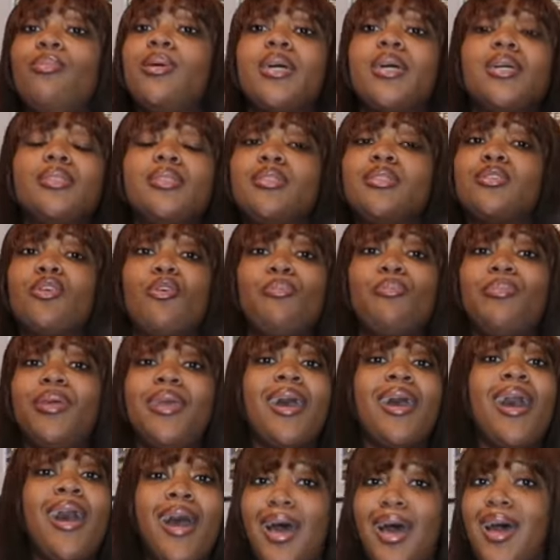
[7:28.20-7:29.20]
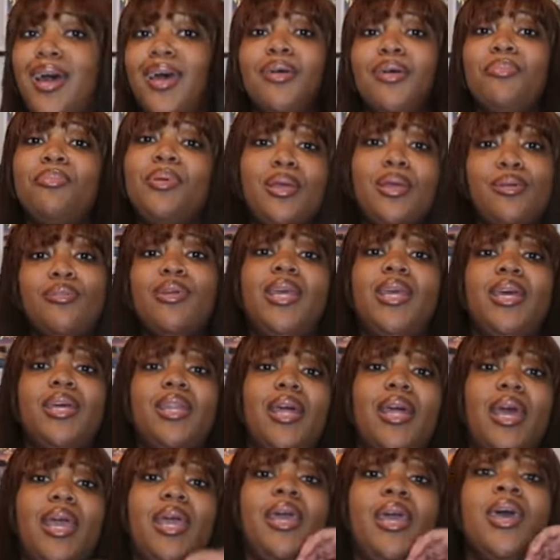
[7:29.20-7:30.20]
because it's gonna be hot period
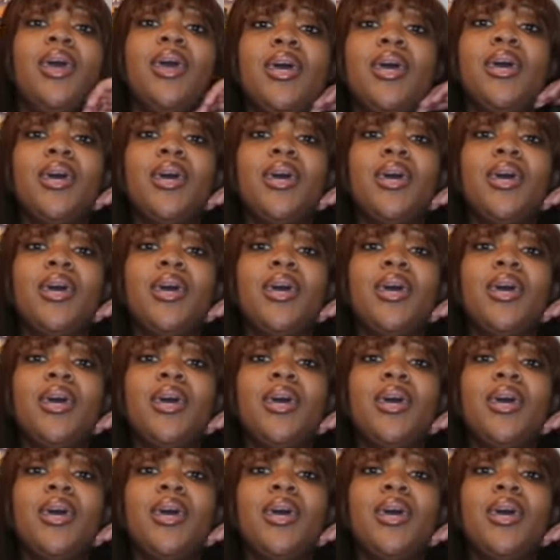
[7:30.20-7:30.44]
like